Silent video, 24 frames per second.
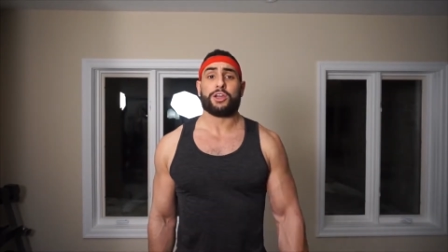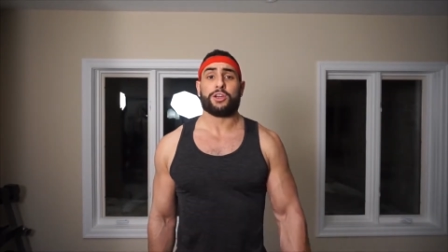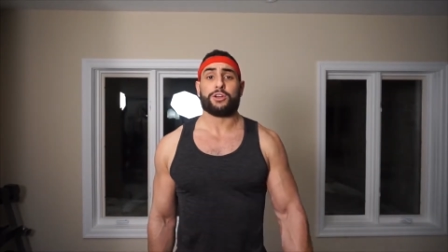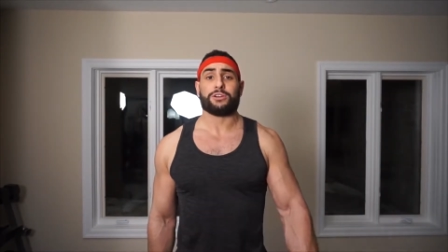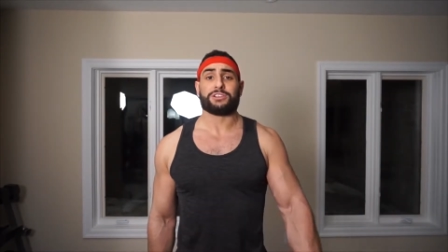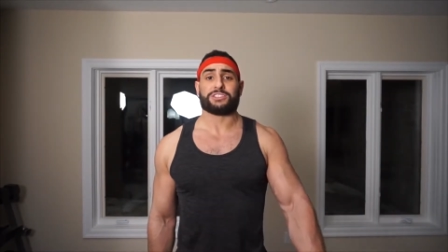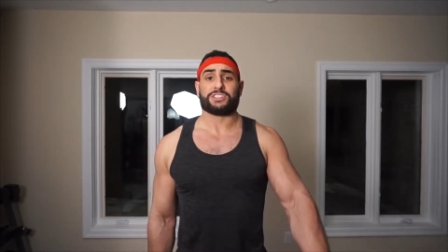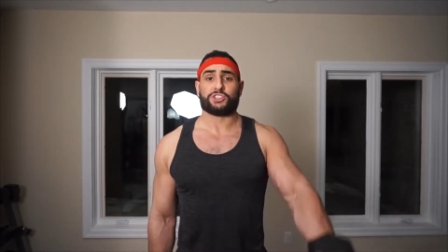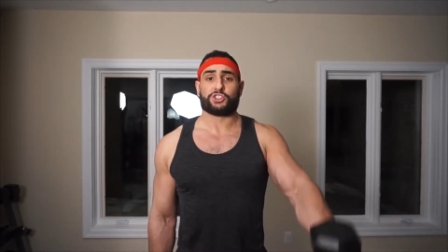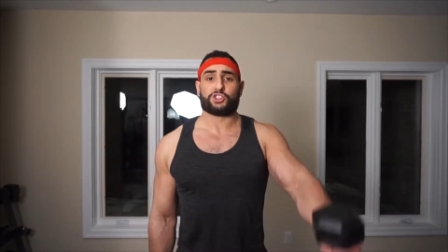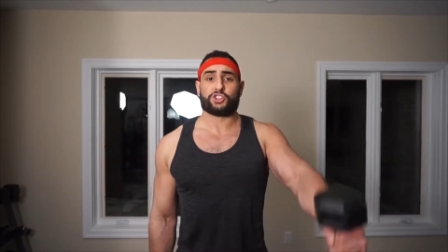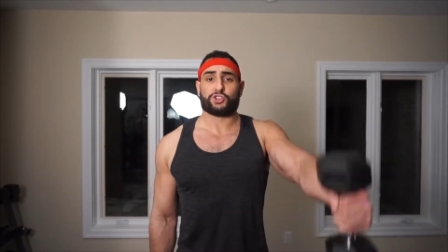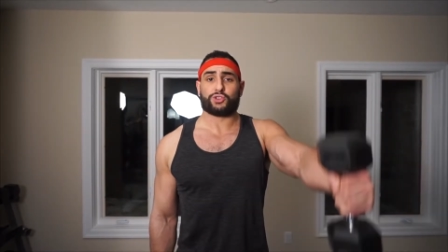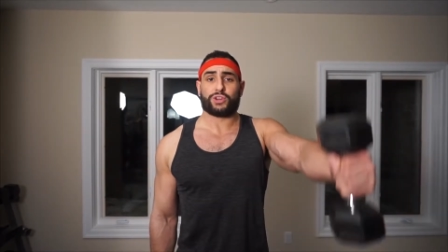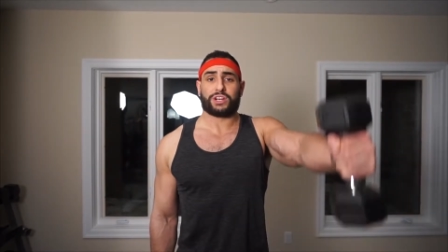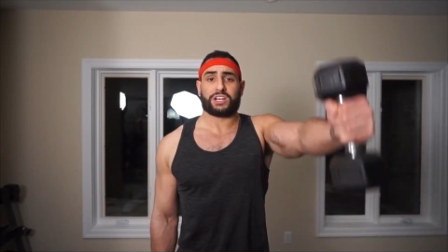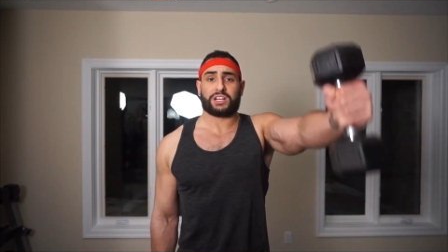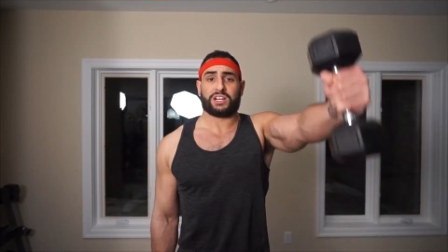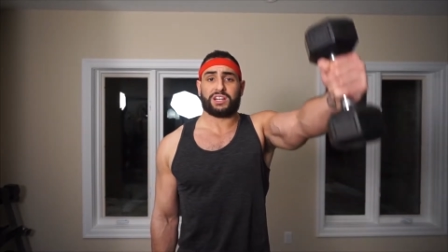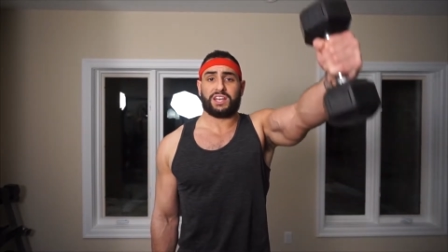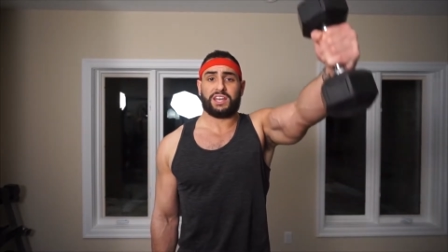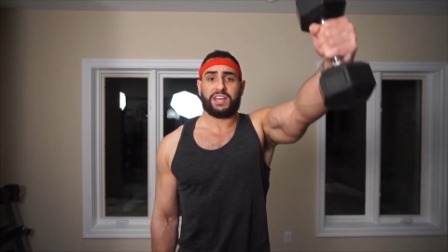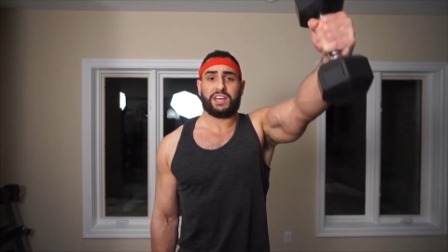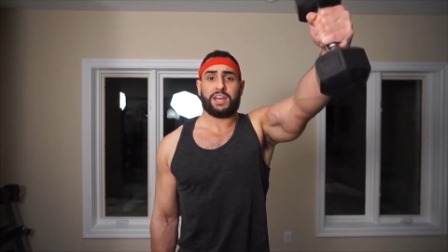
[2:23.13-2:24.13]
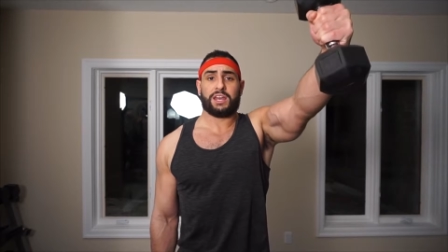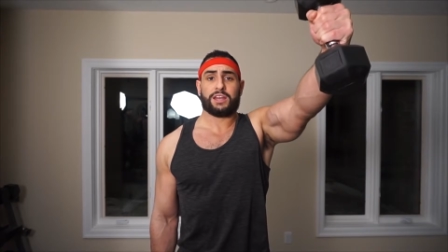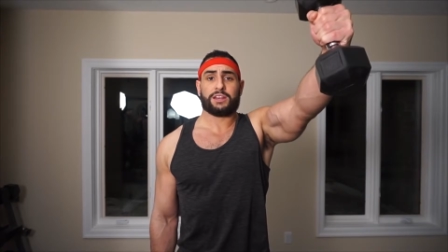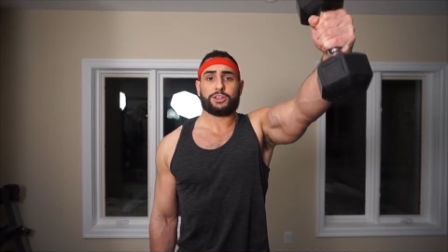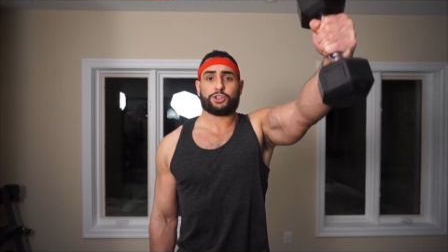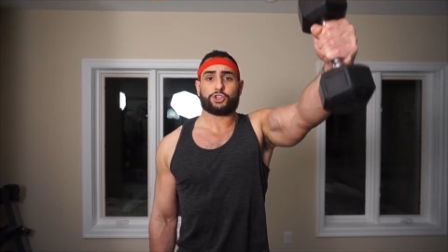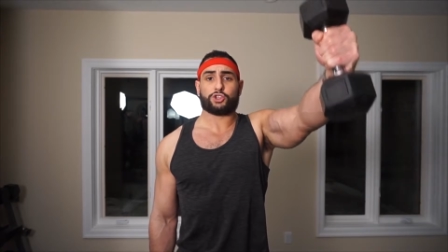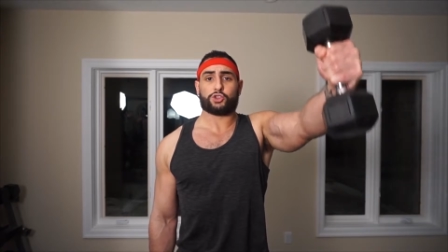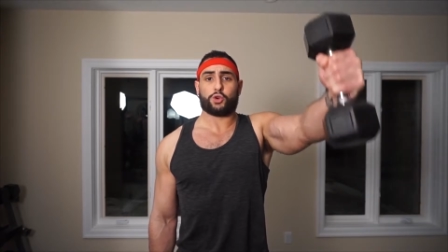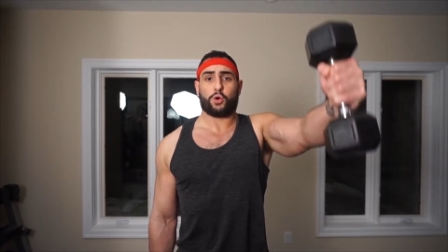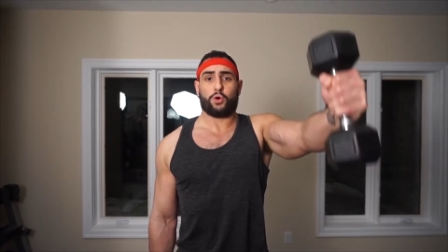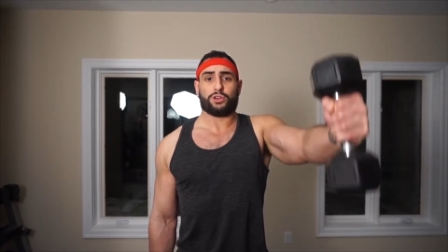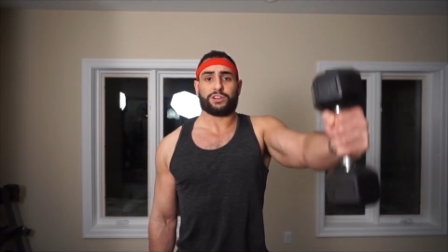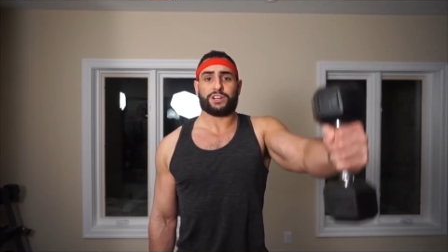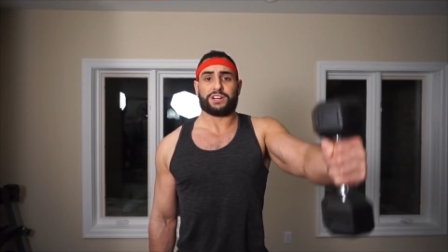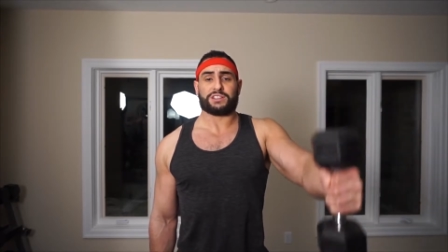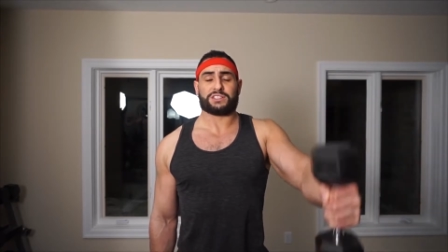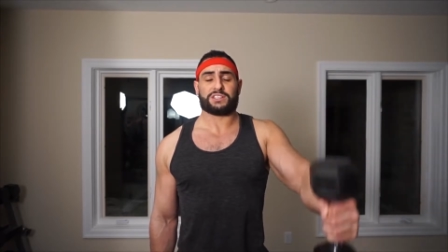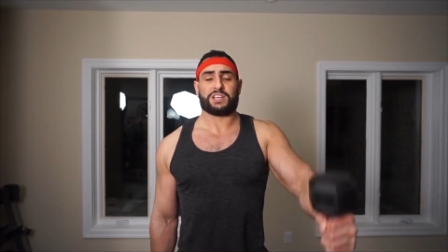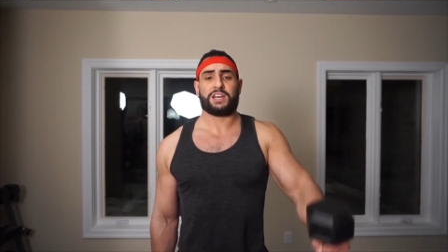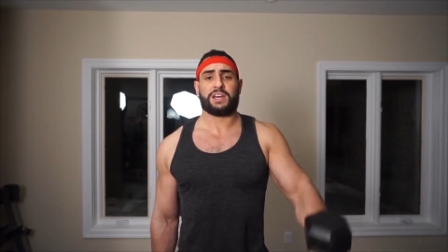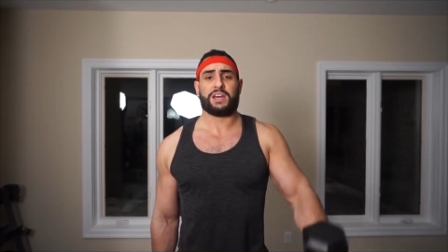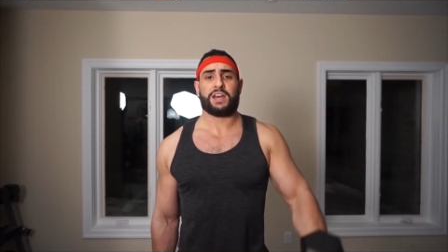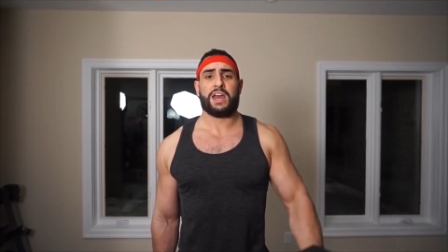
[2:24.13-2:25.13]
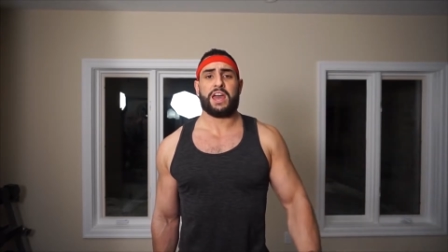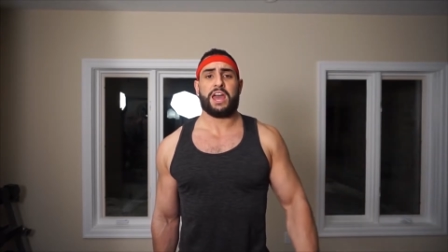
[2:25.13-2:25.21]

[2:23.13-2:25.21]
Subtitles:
You're using strictly the shoulders.